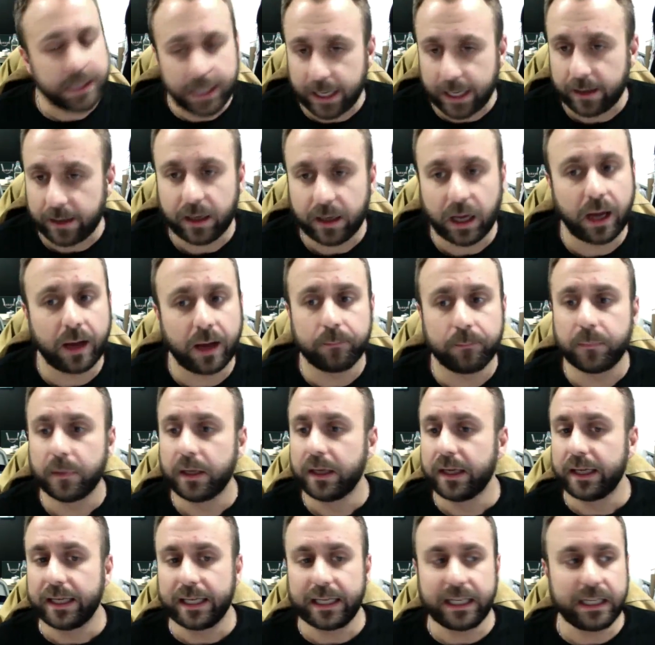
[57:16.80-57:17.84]
Yeah.
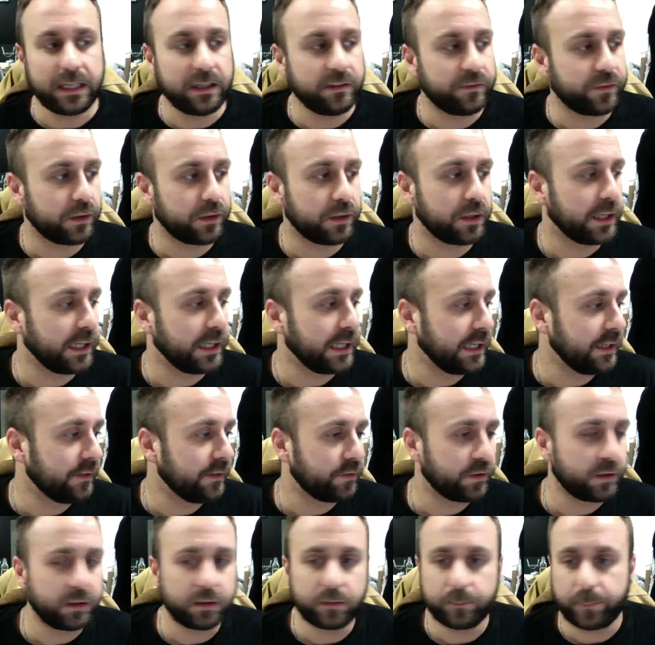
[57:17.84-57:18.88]

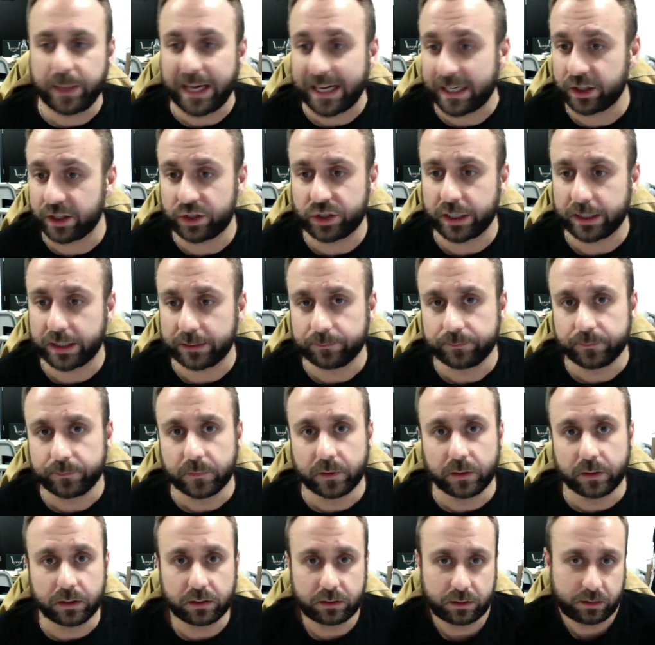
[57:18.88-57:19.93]
Even packaging.
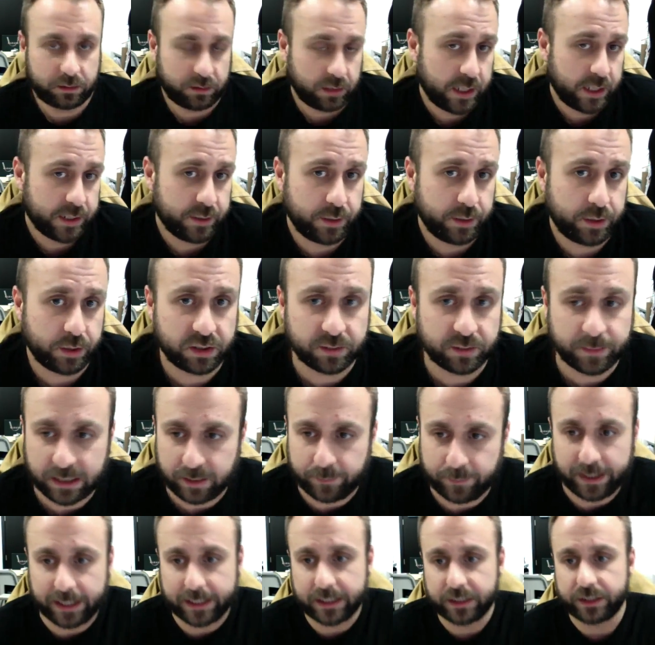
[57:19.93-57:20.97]
I do a huge amount of
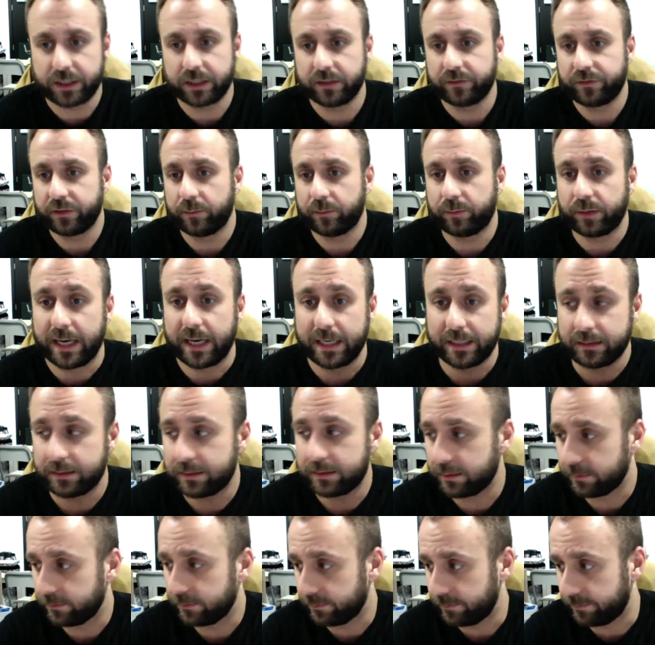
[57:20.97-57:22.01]
packaging for
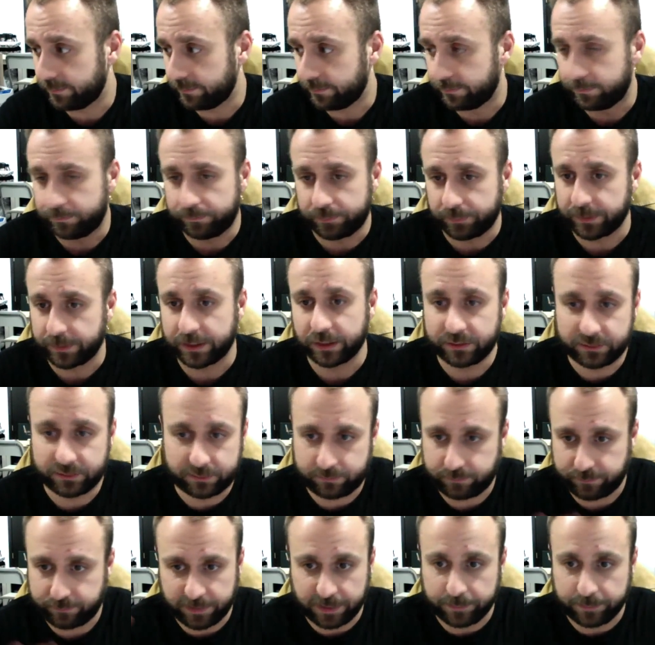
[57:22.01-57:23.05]
brands because
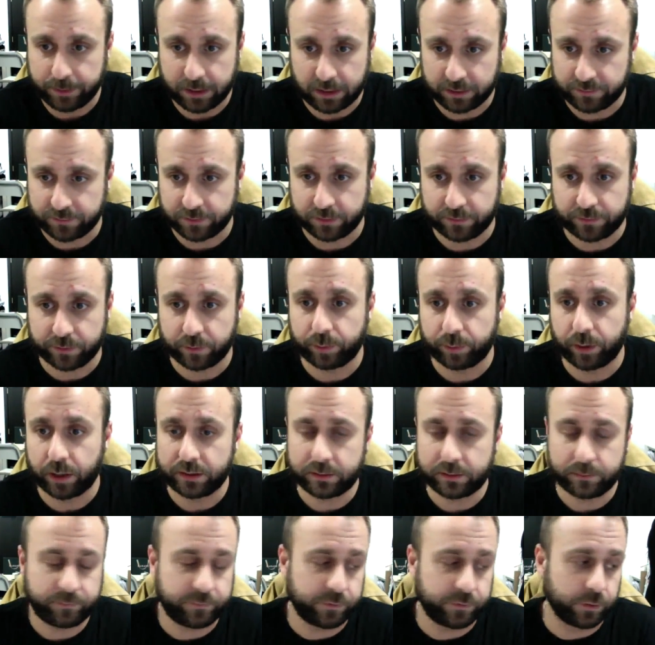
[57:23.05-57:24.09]
people ask for the full price,
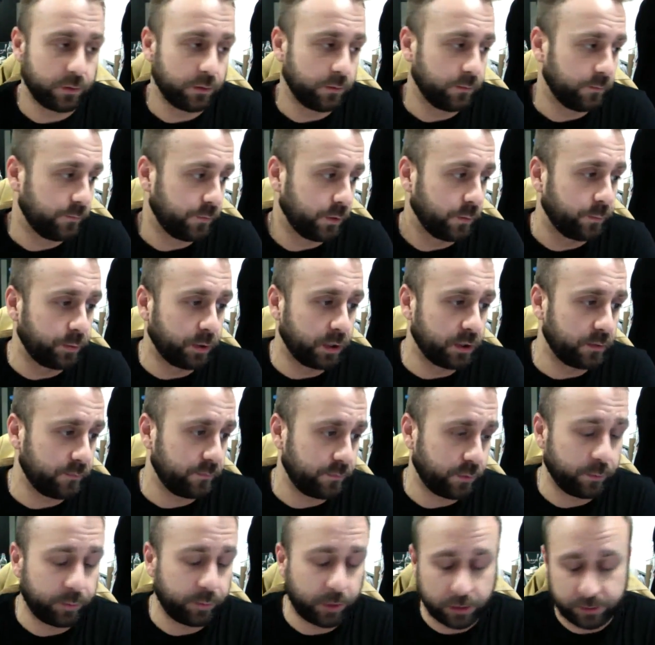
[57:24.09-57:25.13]
full
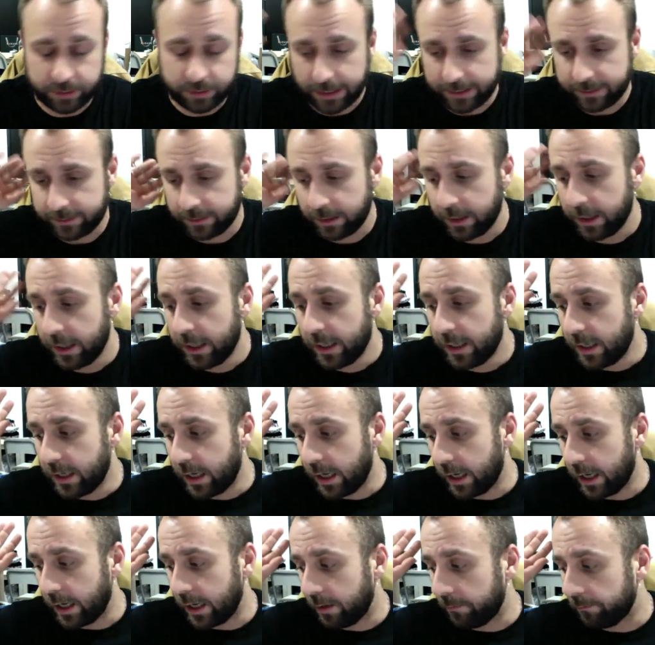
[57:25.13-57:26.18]
process,
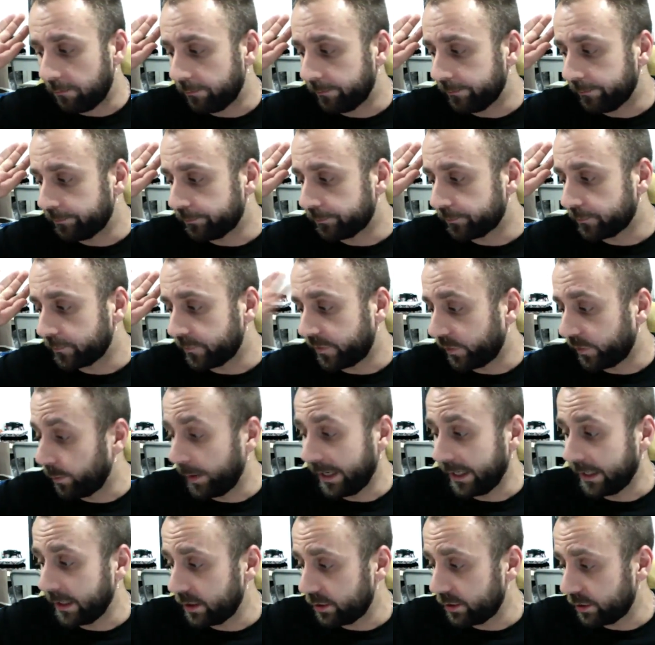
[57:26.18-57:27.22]
full
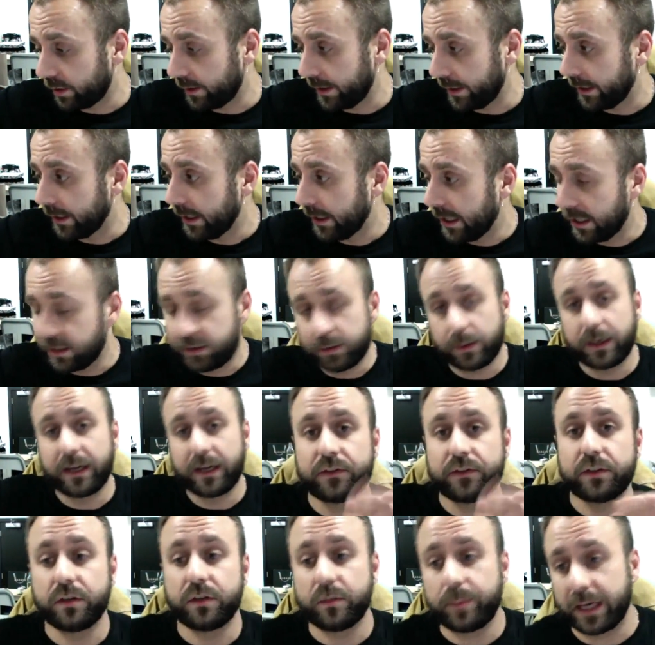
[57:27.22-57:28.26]
package, sorry. And so I
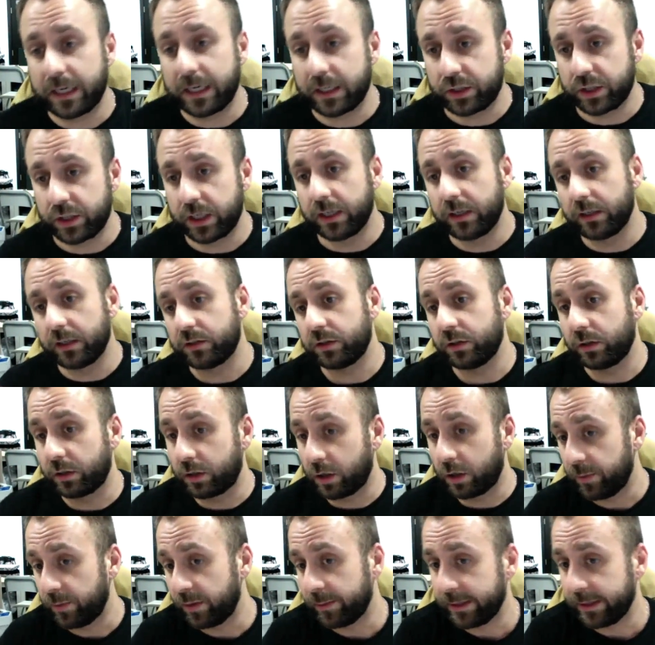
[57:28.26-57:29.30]
do packaging to
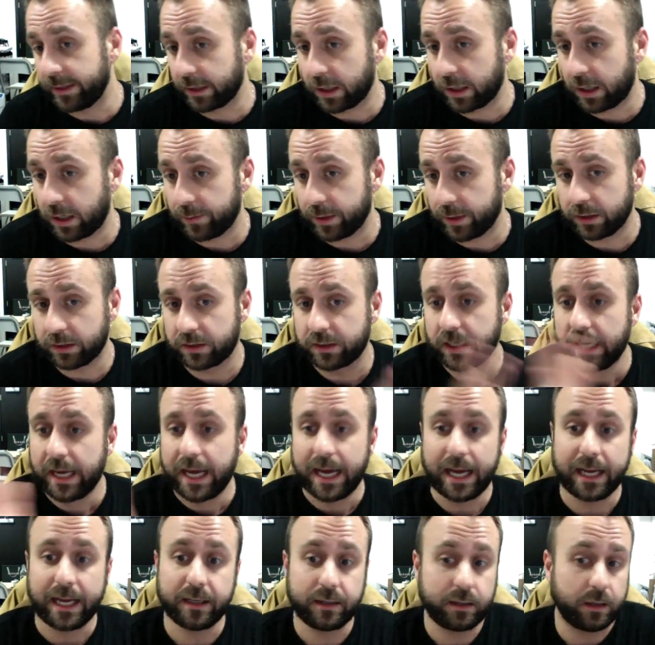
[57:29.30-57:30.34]
complement the garments.
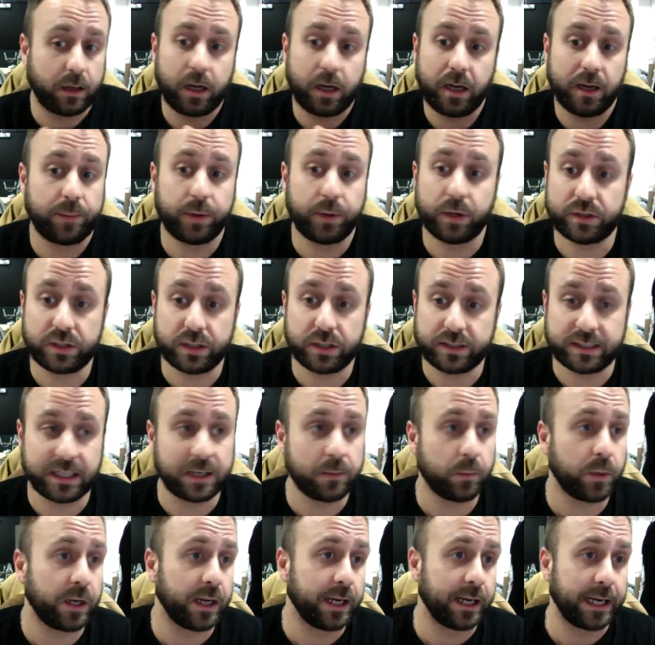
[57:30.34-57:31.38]
And I approach it the same
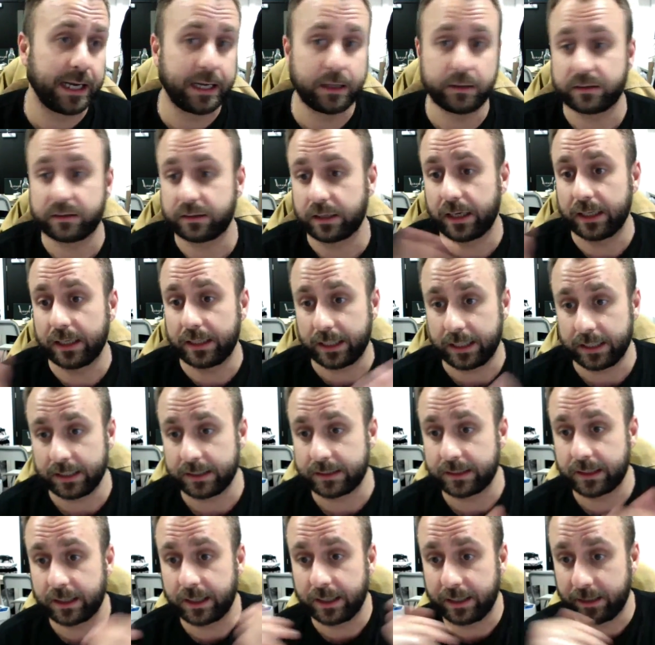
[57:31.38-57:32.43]
way, outside,
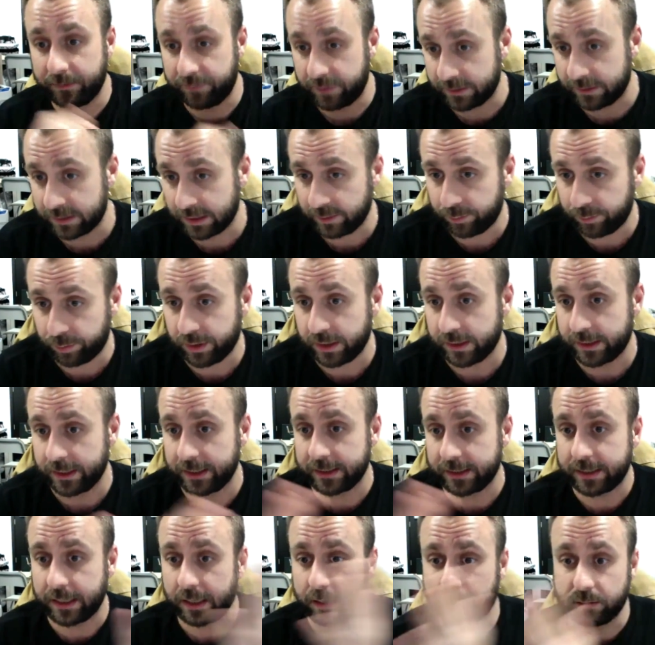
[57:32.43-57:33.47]
inside. If there's any print
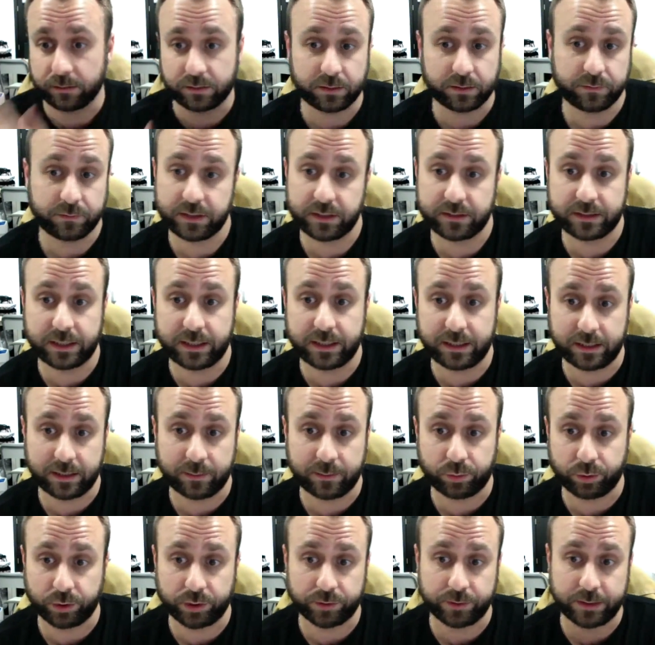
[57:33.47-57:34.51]
details, if there's any
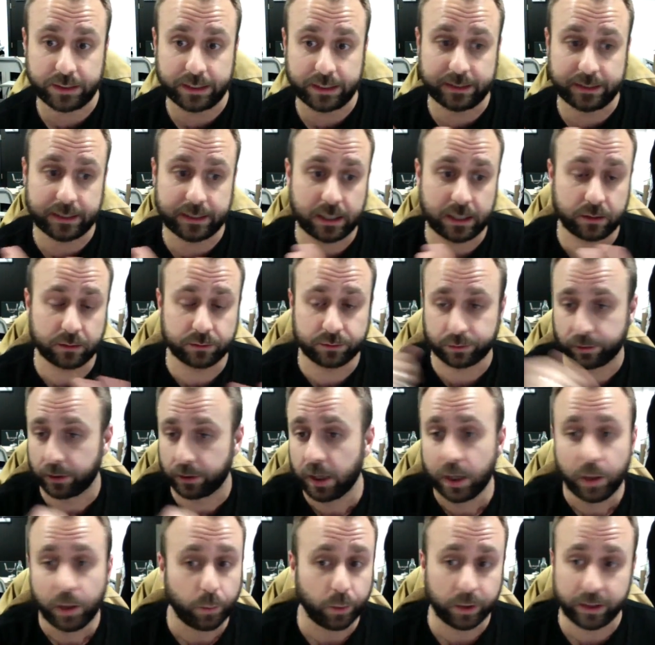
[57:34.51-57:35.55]
embroidery details, or
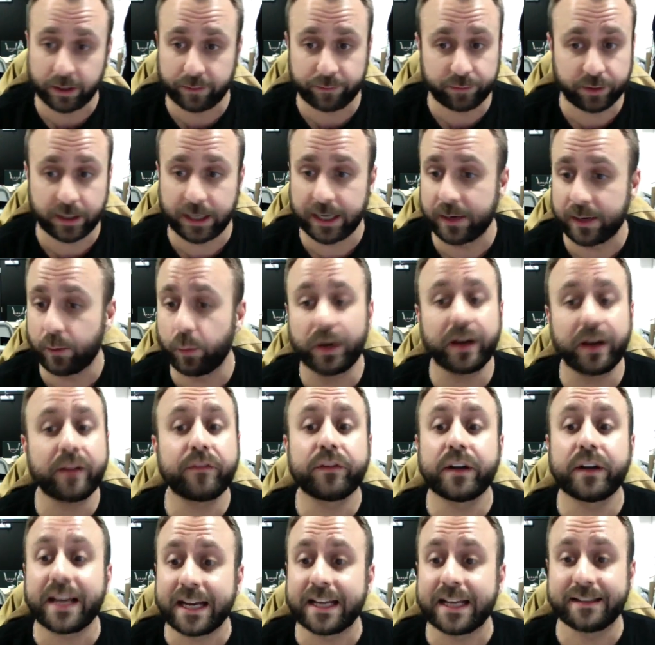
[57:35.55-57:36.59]
whatever
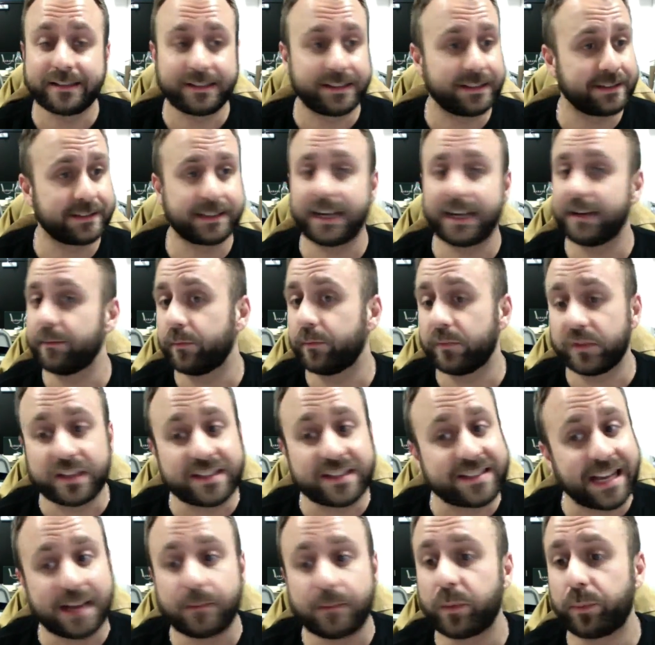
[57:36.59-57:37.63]
it is, the
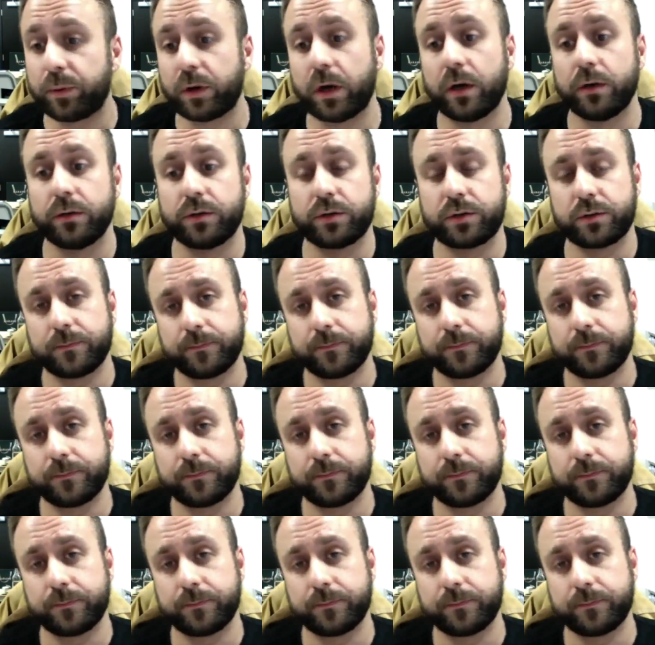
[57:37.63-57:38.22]
same approach.